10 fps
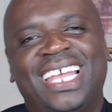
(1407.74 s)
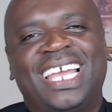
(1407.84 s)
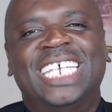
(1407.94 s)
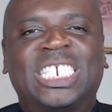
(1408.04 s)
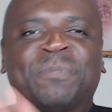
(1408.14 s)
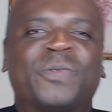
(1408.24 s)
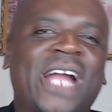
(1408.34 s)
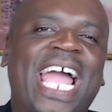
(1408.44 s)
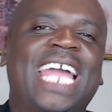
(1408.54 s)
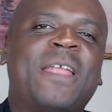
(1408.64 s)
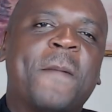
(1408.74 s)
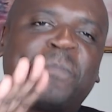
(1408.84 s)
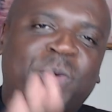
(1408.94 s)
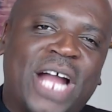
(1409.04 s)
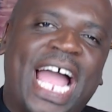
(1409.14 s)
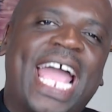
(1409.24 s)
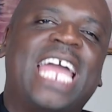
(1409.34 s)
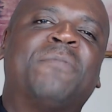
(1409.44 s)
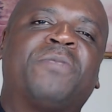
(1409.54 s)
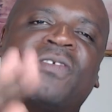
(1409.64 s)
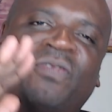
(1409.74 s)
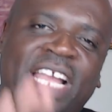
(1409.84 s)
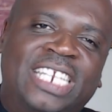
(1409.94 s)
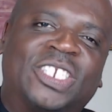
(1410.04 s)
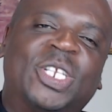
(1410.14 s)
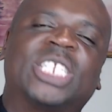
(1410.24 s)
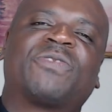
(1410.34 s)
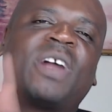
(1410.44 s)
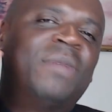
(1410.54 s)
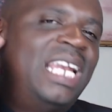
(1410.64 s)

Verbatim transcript: It's a pride prevents us from